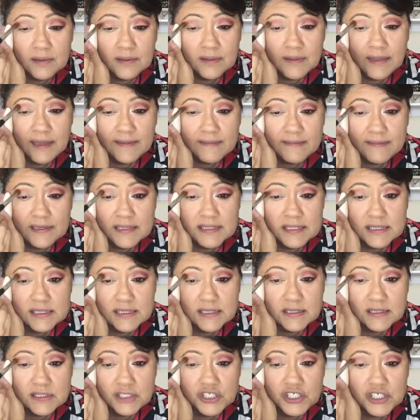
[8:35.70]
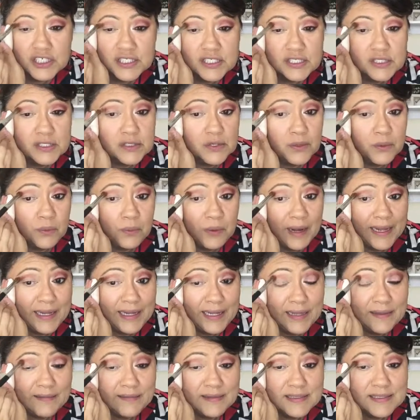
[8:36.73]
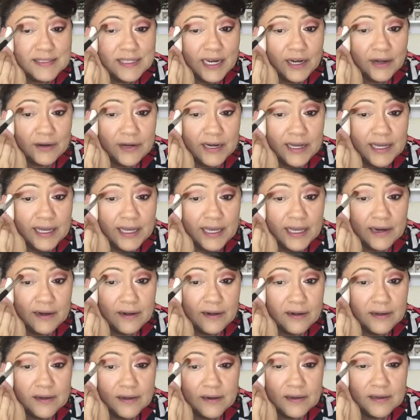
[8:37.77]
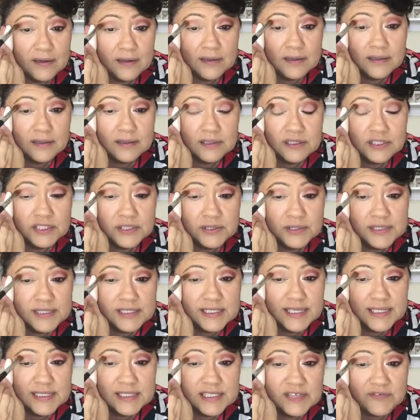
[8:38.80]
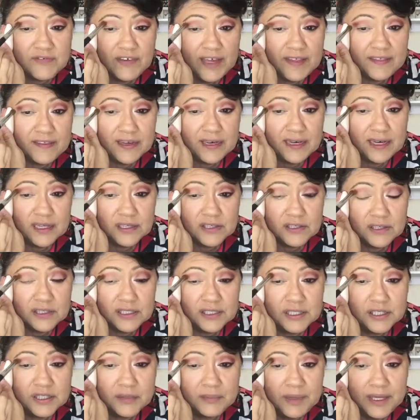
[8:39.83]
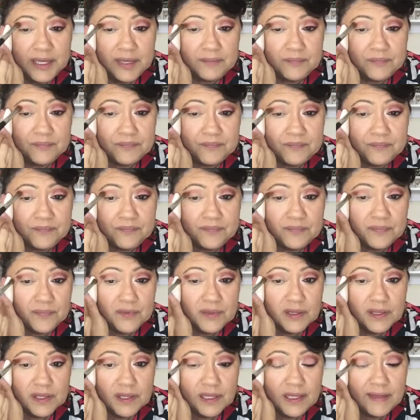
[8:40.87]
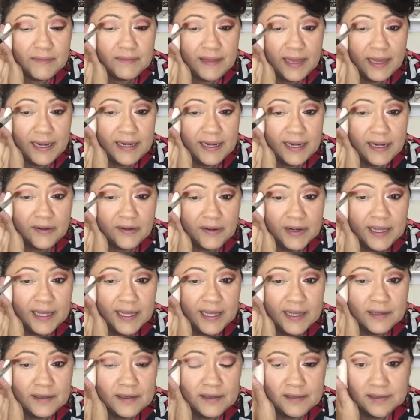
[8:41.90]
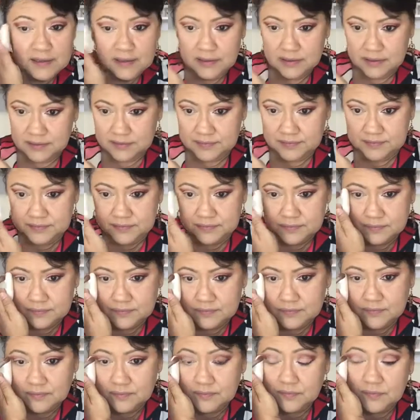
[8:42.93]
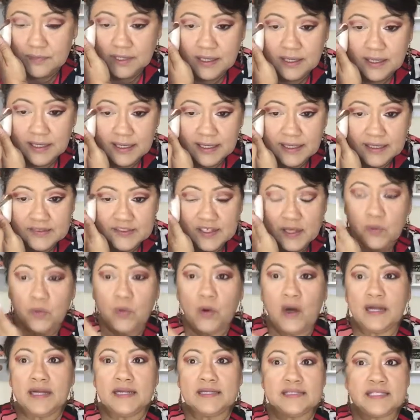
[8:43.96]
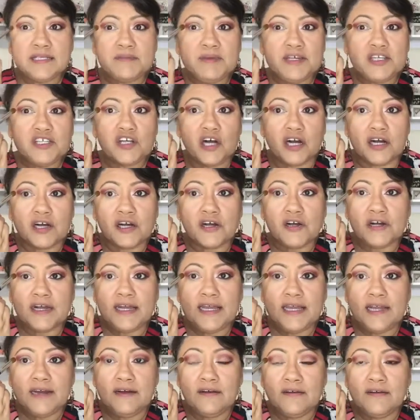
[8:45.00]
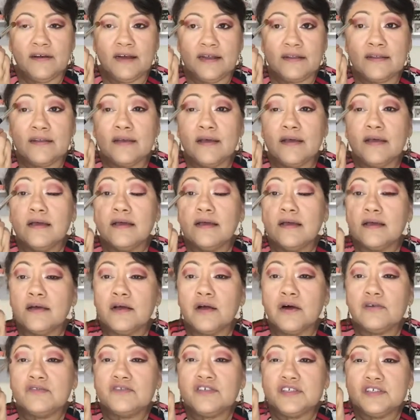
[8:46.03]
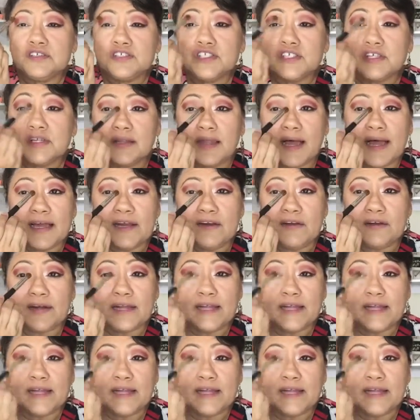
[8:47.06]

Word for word: like this, just right in this area here to intensify the color a little bit in that area. Okay, because I want it to be darker here and goes into lighter